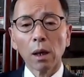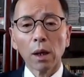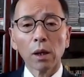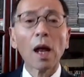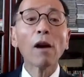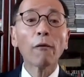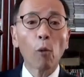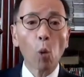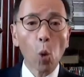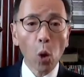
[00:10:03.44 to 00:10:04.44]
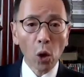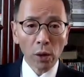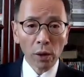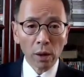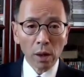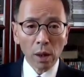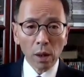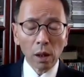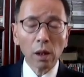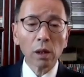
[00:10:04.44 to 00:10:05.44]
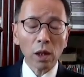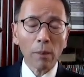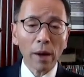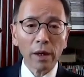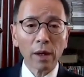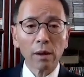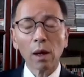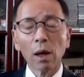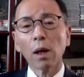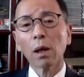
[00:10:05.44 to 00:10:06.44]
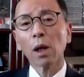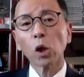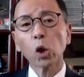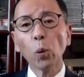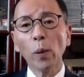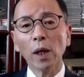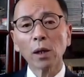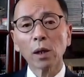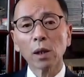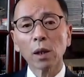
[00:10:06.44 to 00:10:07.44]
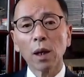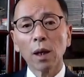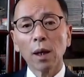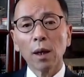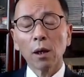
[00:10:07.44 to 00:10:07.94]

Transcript: that the tariff war hurts American consumers.